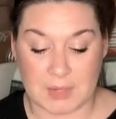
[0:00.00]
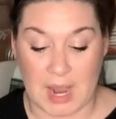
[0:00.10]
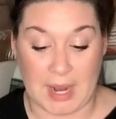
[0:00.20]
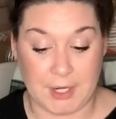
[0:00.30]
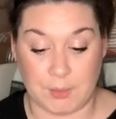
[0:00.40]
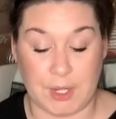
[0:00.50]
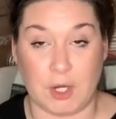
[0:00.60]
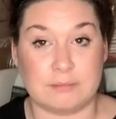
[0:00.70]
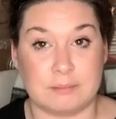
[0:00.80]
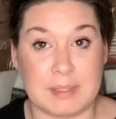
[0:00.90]
I don't know,
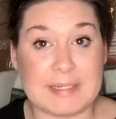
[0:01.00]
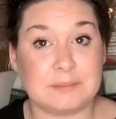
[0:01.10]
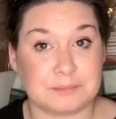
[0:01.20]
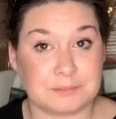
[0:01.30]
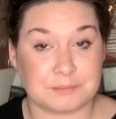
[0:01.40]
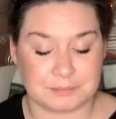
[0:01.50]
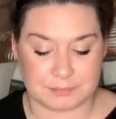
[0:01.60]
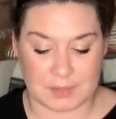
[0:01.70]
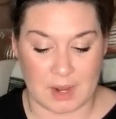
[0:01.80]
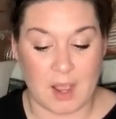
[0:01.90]
but
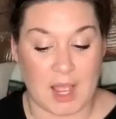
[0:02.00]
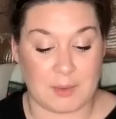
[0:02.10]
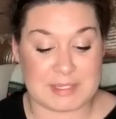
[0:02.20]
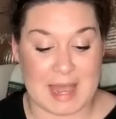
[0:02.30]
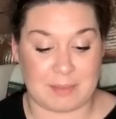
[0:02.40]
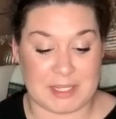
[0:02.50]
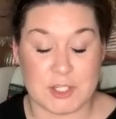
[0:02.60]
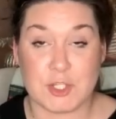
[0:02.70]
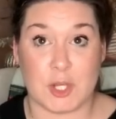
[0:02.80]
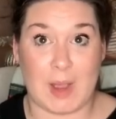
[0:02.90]
I was happy,
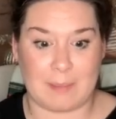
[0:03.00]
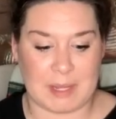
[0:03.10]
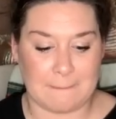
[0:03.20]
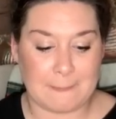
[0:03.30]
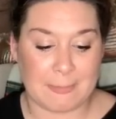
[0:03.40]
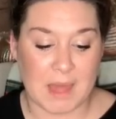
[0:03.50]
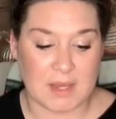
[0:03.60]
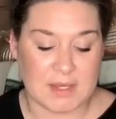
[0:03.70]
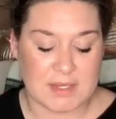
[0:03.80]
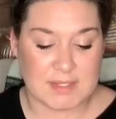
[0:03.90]
so happy.
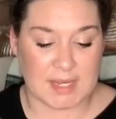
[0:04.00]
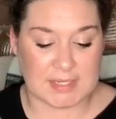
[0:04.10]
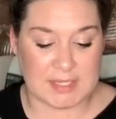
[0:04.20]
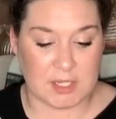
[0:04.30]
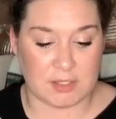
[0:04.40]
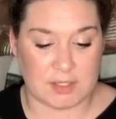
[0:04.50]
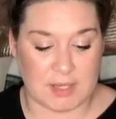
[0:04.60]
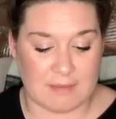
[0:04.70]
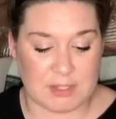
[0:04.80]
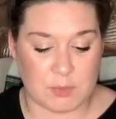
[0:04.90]
Second thing on the
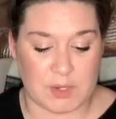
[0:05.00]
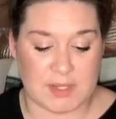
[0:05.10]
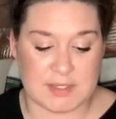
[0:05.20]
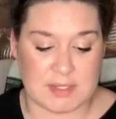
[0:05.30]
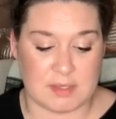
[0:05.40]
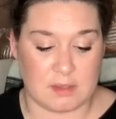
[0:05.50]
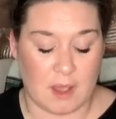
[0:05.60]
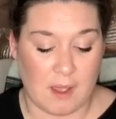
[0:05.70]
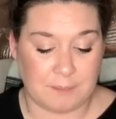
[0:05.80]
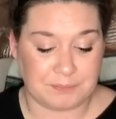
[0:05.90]
11th was
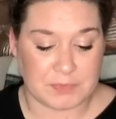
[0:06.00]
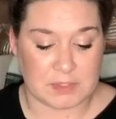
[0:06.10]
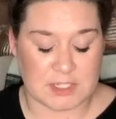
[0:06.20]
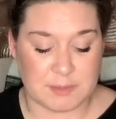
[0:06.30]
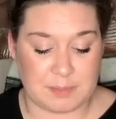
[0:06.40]
this